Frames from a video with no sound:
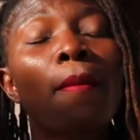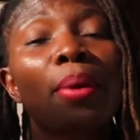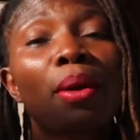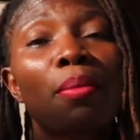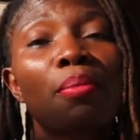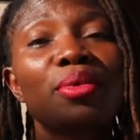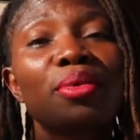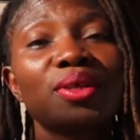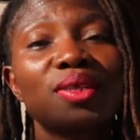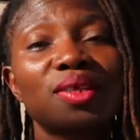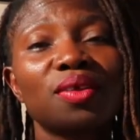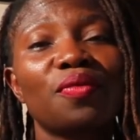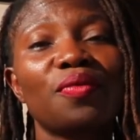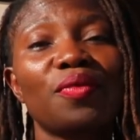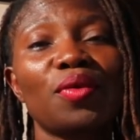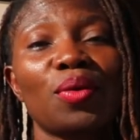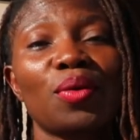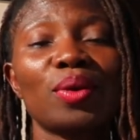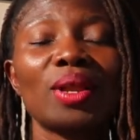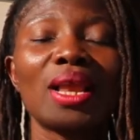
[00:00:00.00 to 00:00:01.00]
But most
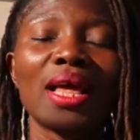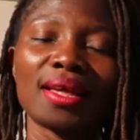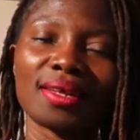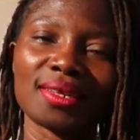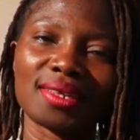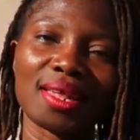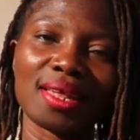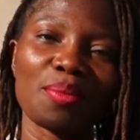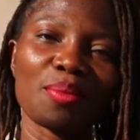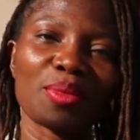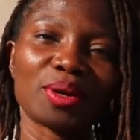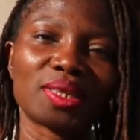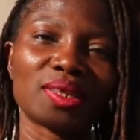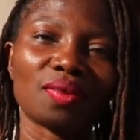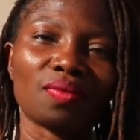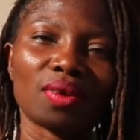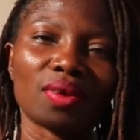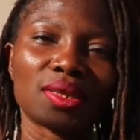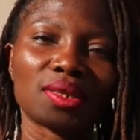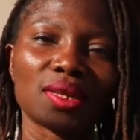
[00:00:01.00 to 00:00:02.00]
of all, stay
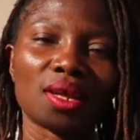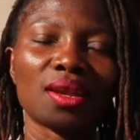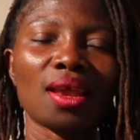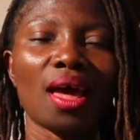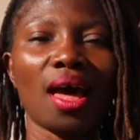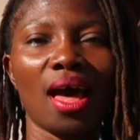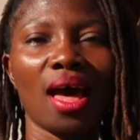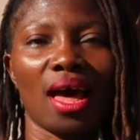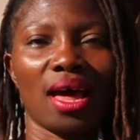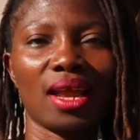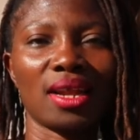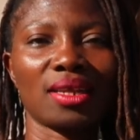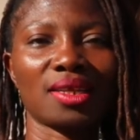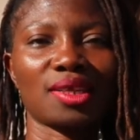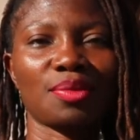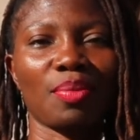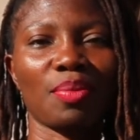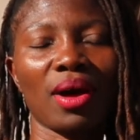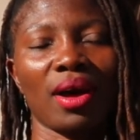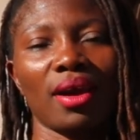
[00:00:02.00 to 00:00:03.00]
motivated and
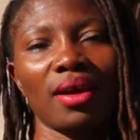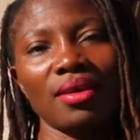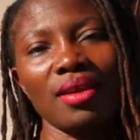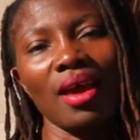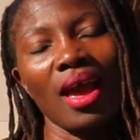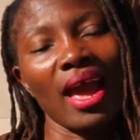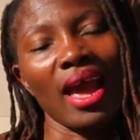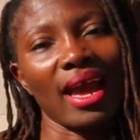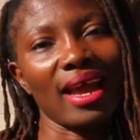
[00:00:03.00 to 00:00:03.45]
inspired.